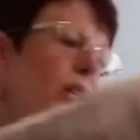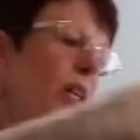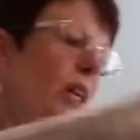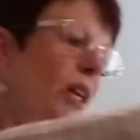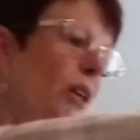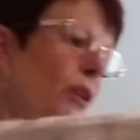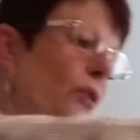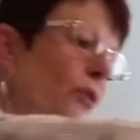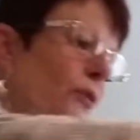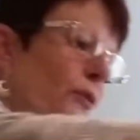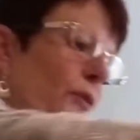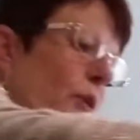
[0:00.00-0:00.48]

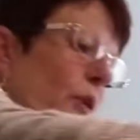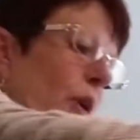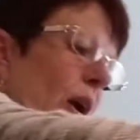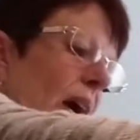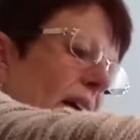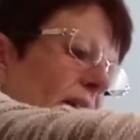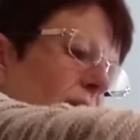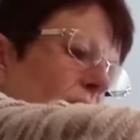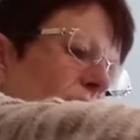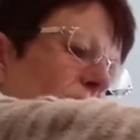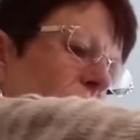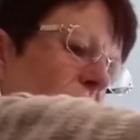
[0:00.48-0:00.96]

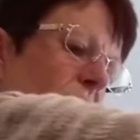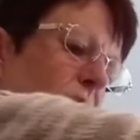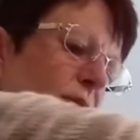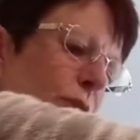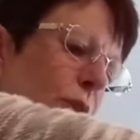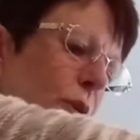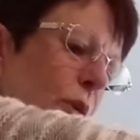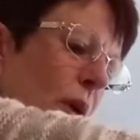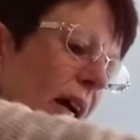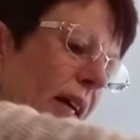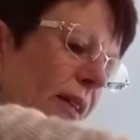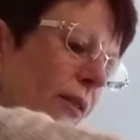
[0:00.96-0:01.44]
A
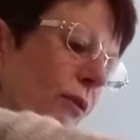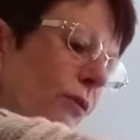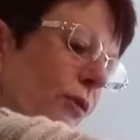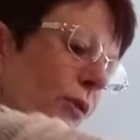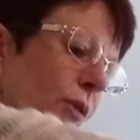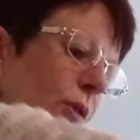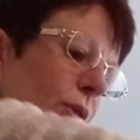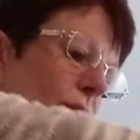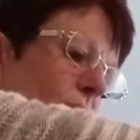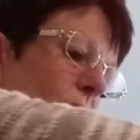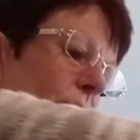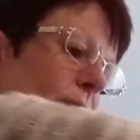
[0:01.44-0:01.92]
few
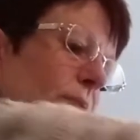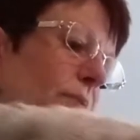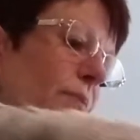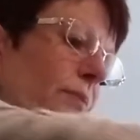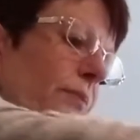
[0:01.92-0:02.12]
handfuls.